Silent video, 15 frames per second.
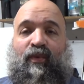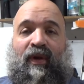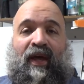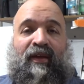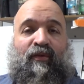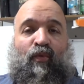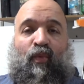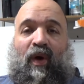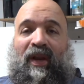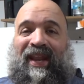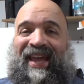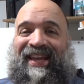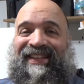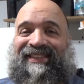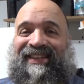like
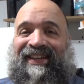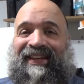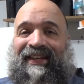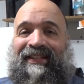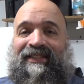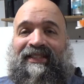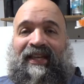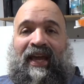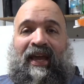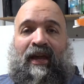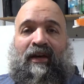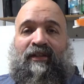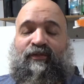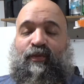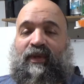1/18 scales,